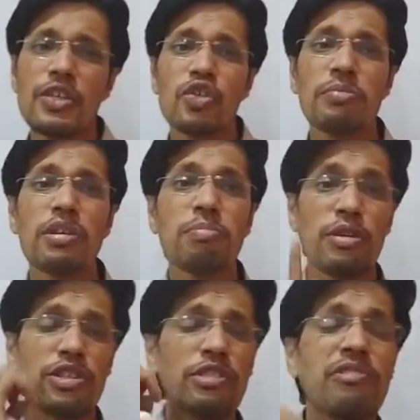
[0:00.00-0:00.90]
human
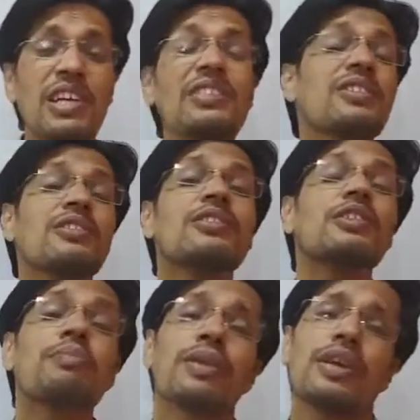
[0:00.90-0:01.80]
perseverance is
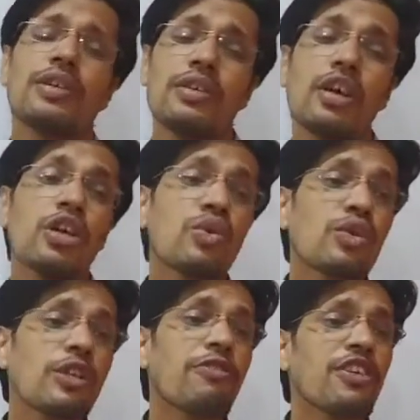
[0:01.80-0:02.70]
different to
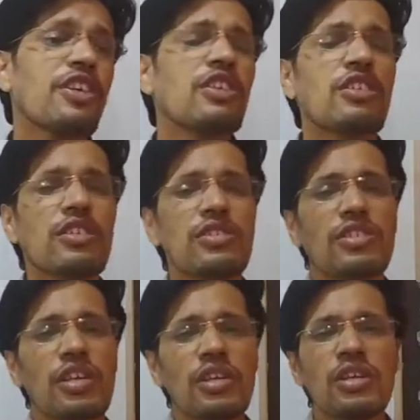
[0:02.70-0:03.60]
different
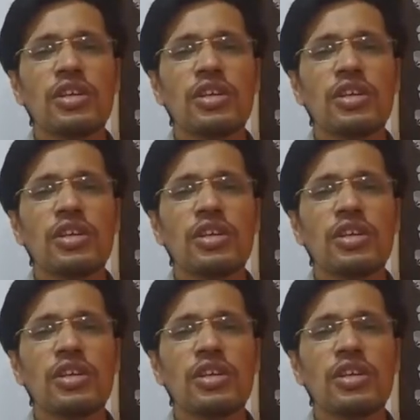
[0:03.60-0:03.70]
condition.